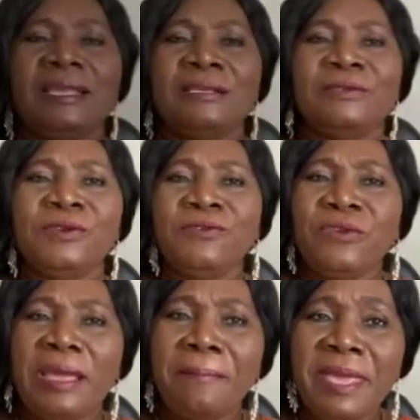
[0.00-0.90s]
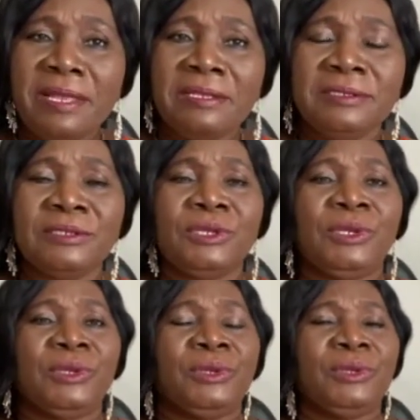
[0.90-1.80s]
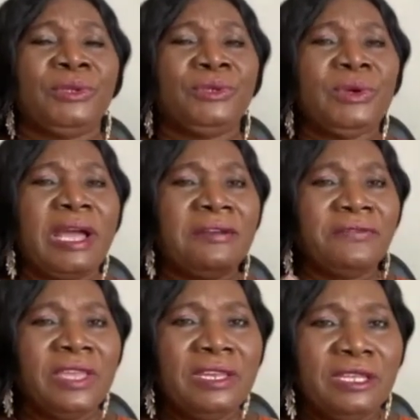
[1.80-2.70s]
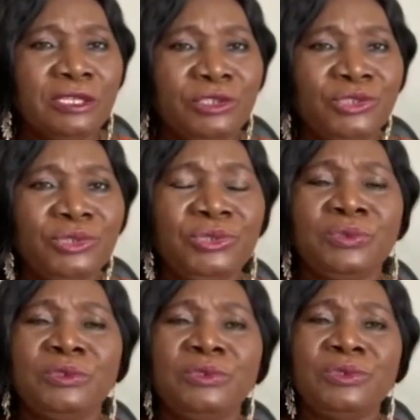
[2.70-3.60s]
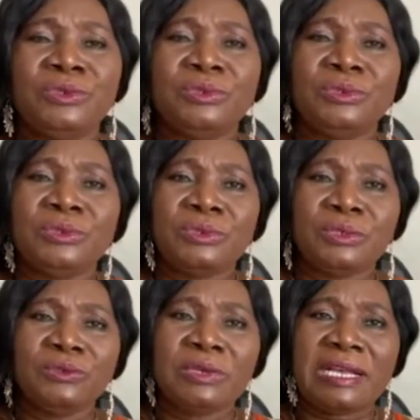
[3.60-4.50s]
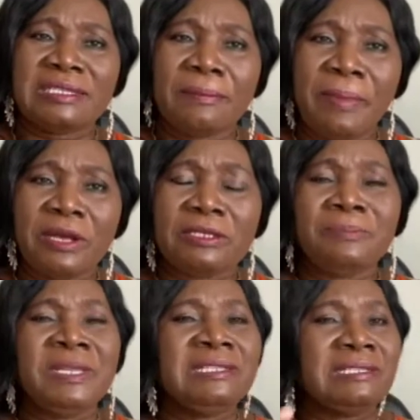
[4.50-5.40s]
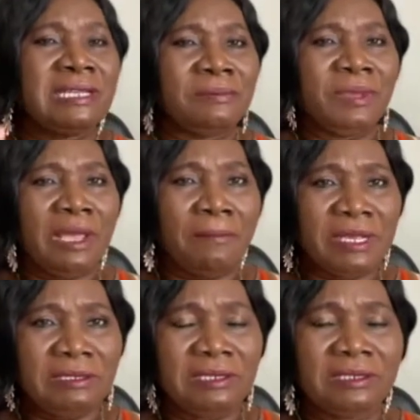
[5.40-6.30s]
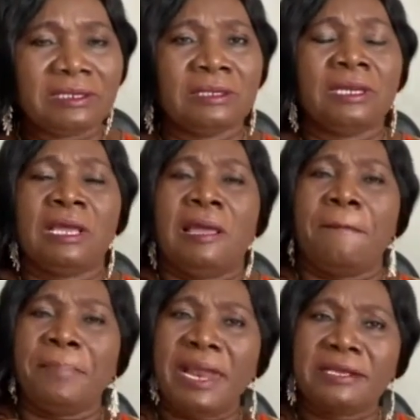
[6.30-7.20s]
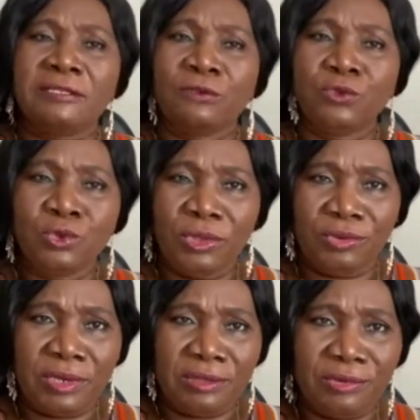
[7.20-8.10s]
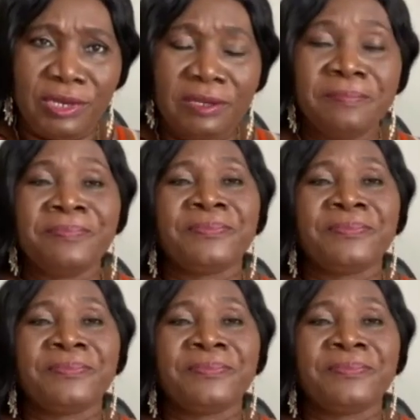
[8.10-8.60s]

So if you're a male, you have any issue you want to talk to us about, please send me a message, +233